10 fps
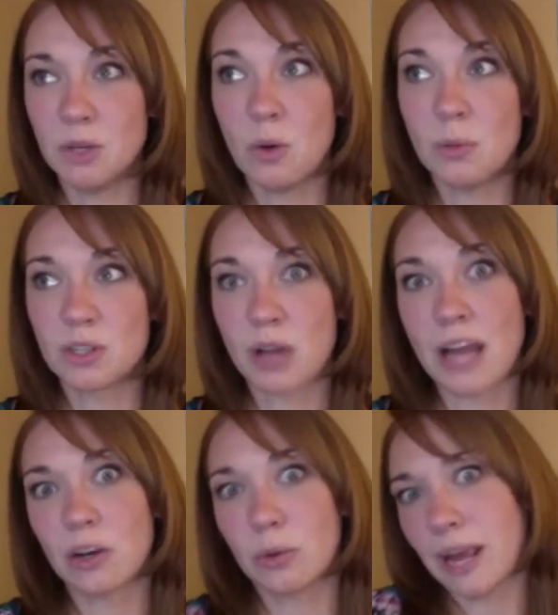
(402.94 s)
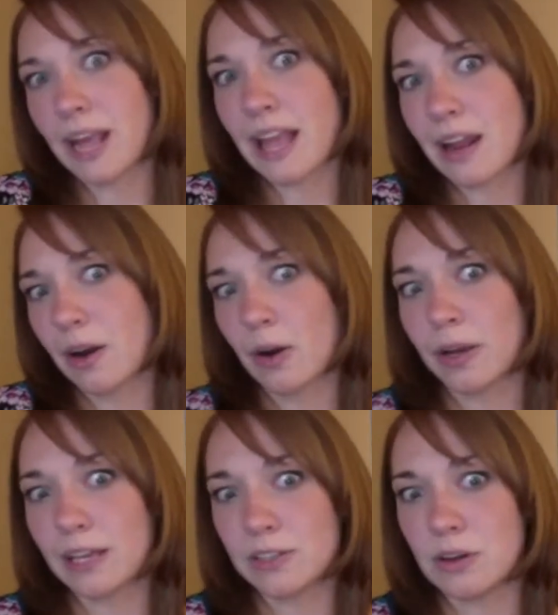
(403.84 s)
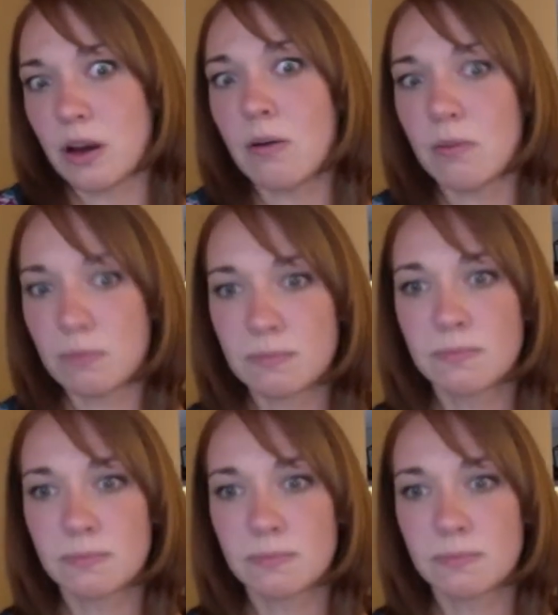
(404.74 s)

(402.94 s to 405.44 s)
you almost kind of create that hierarchy as you go.